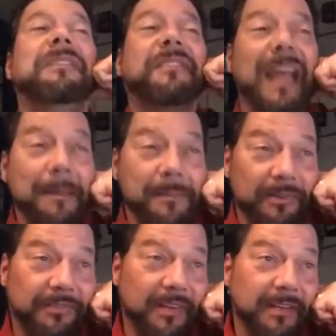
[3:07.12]

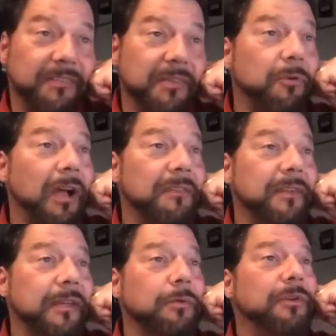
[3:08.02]
Samuelson is the
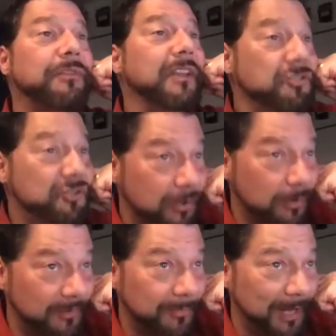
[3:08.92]
prosecutor's
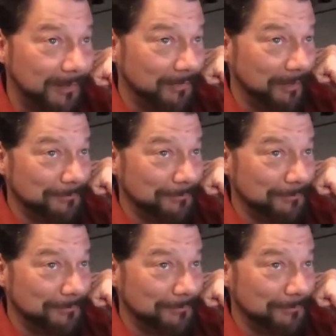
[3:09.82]
insurance policy.